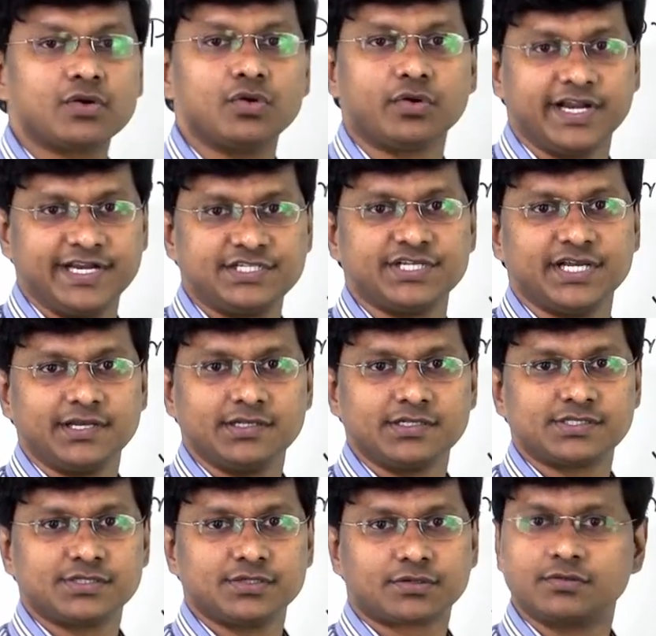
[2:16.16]
the chloride
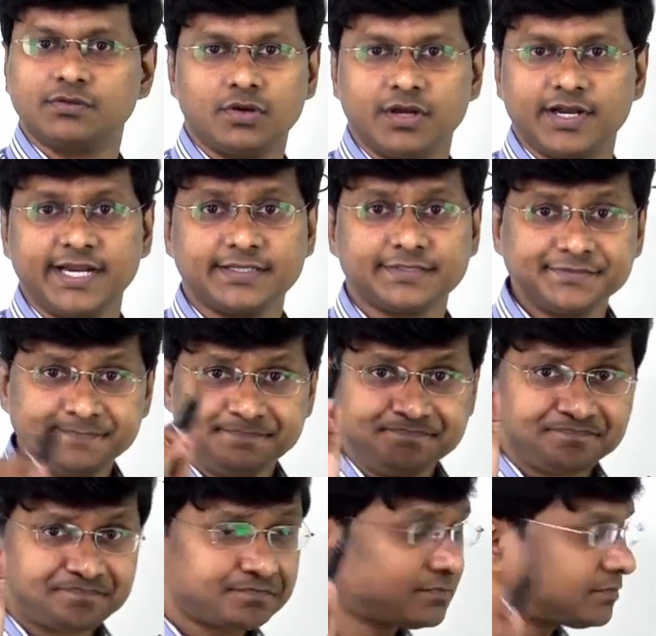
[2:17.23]
channels. Alright,
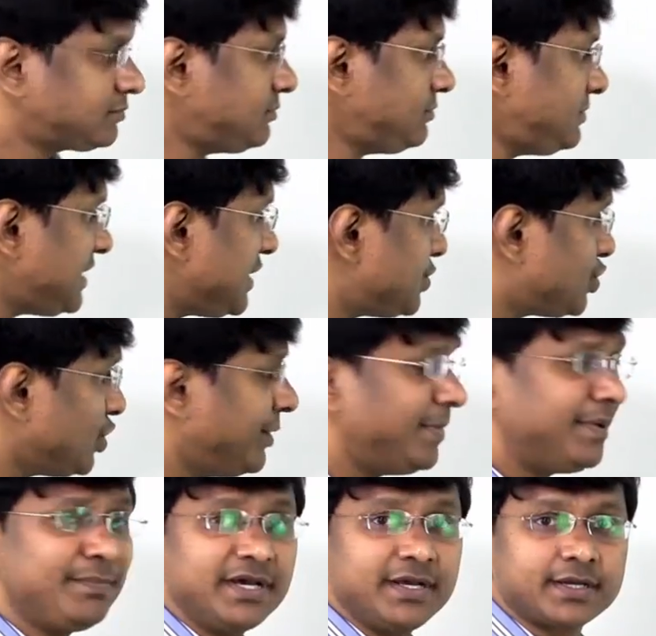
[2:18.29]
so
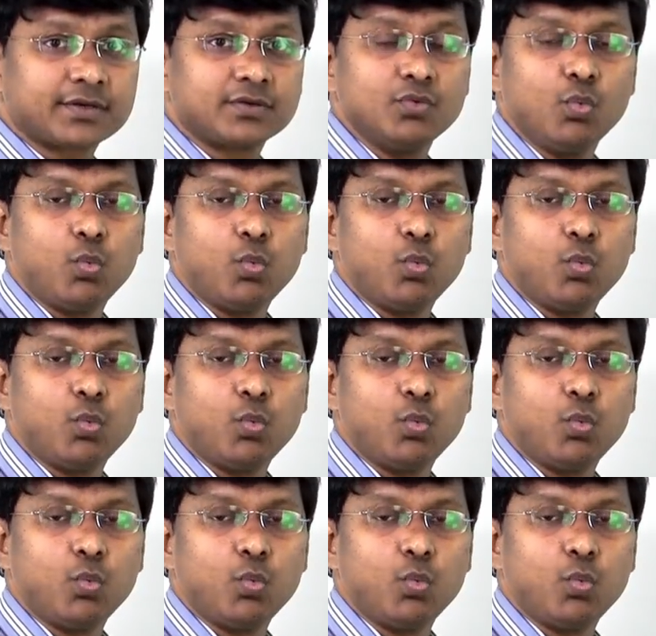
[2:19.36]
remember,